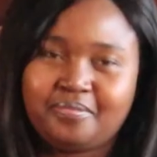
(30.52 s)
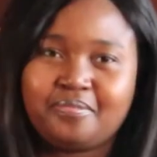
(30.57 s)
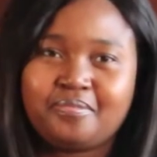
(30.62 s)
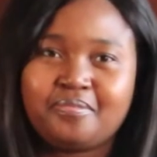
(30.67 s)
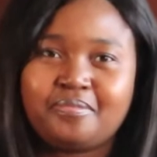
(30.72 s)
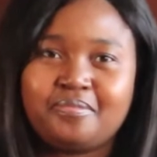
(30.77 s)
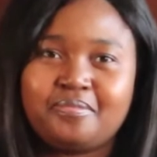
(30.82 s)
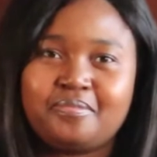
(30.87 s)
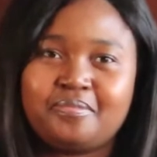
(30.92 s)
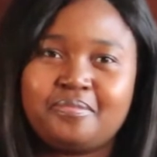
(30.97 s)

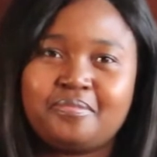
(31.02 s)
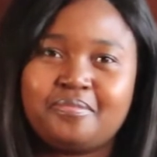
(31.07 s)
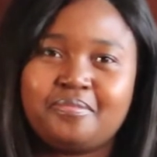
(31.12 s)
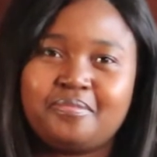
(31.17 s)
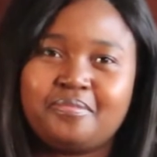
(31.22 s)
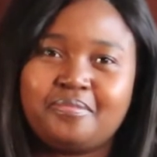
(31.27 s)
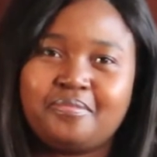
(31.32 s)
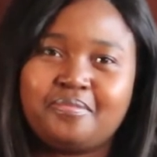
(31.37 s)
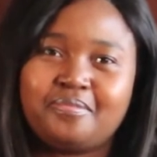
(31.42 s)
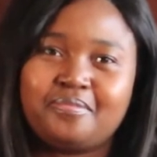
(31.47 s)

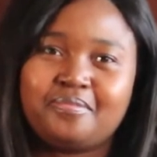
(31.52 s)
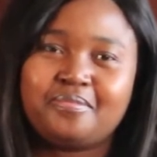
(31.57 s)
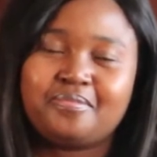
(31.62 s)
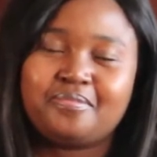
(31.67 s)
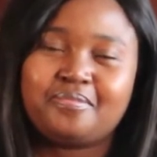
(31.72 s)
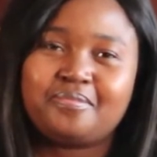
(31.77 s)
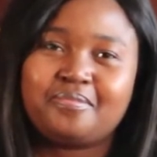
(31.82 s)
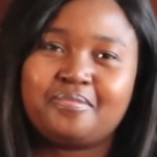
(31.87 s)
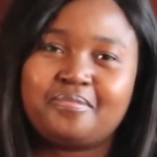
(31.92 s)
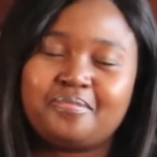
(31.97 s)

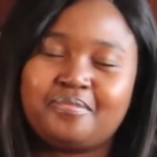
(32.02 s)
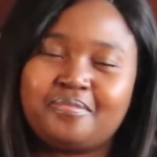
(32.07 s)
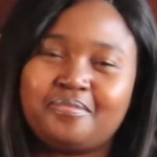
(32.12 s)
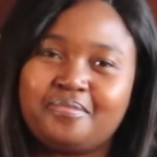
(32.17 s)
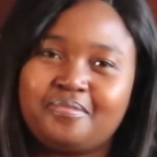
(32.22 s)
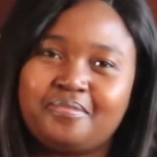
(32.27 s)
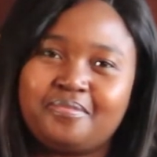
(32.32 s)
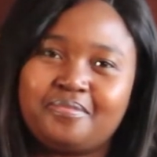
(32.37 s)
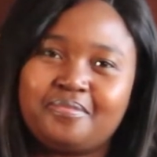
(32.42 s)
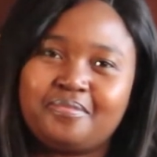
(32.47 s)

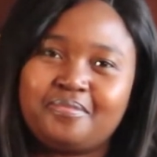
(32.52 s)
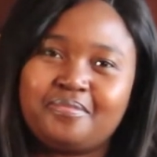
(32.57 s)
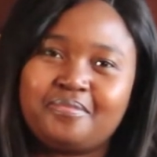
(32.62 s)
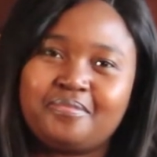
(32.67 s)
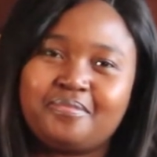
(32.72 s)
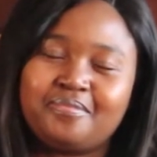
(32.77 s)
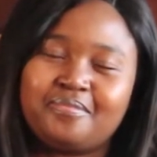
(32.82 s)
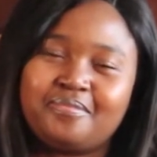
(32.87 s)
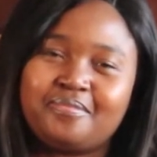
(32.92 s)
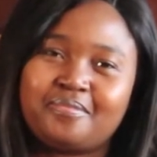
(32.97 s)

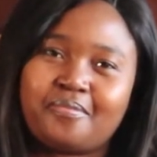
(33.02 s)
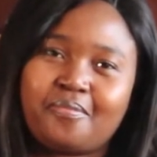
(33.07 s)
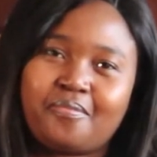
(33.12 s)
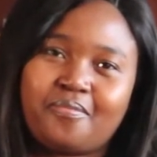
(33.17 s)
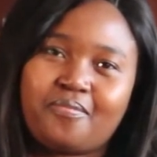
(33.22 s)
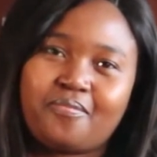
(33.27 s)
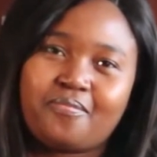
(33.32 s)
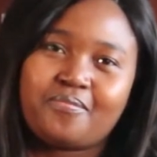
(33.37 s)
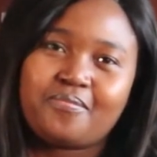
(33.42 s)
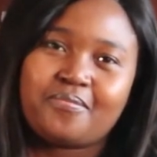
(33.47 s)

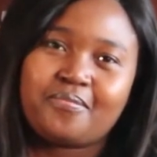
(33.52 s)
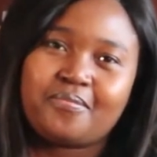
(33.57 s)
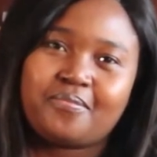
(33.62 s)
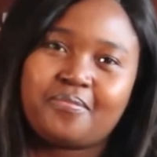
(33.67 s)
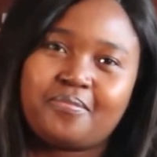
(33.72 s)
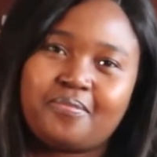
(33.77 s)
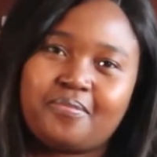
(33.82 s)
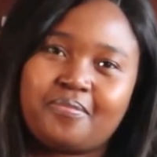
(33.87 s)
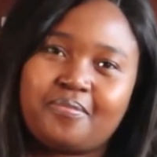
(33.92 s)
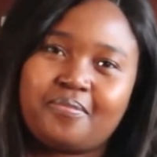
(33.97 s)

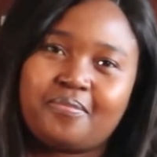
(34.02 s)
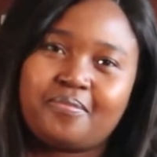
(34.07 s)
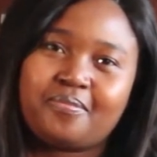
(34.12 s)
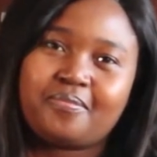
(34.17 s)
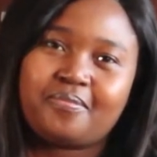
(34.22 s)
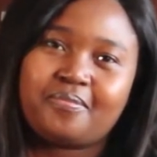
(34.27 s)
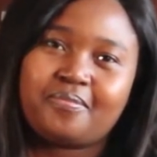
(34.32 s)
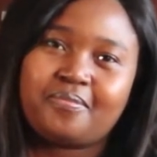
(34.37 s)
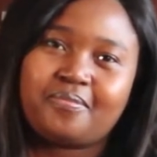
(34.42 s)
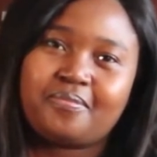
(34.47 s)

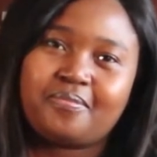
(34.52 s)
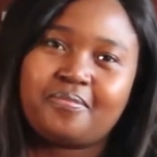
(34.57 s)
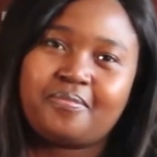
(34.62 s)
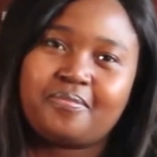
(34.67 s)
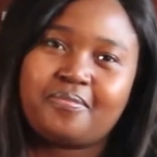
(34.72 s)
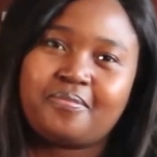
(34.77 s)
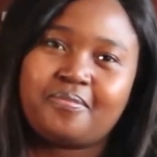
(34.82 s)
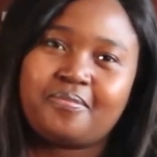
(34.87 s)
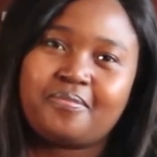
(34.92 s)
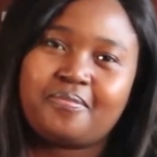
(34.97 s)

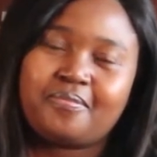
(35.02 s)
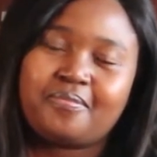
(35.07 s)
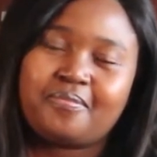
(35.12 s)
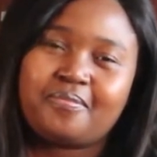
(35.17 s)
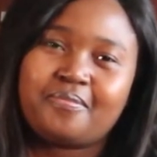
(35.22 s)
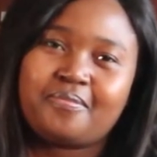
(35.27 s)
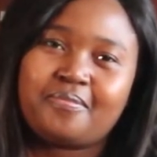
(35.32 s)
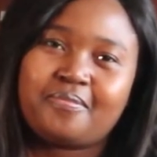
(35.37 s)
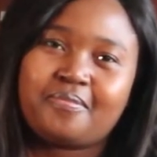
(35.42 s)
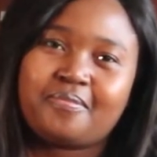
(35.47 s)

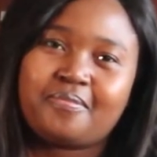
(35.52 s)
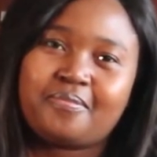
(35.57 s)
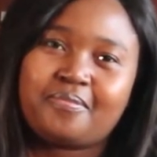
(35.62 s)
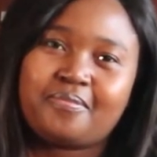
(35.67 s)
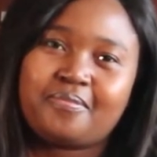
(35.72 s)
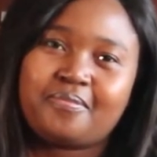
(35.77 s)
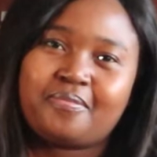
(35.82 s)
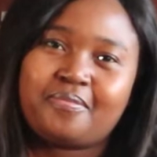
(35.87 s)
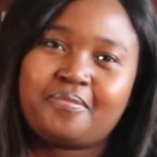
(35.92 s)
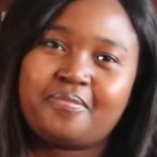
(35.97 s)

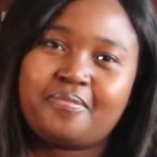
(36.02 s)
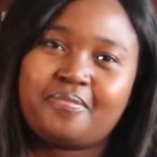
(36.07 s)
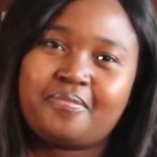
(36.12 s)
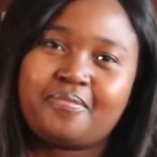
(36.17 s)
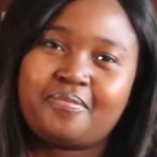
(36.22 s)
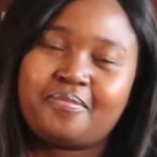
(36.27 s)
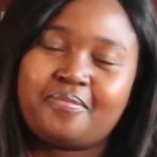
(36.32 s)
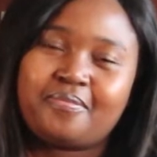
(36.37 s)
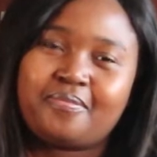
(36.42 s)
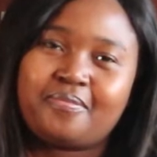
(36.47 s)

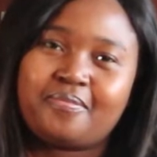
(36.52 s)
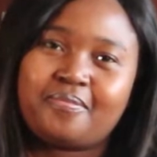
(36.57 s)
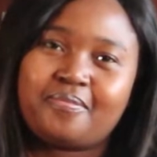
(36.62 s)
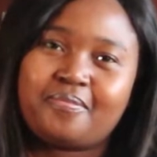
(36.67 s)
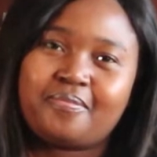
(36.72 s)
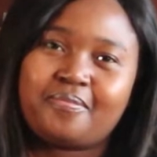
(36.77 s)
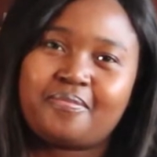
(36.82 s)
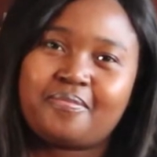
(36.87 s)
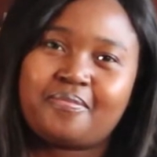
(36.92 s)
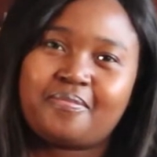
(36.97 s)

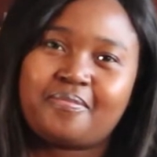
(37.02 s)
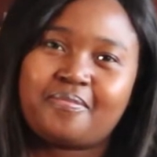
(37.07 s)
(not speaking)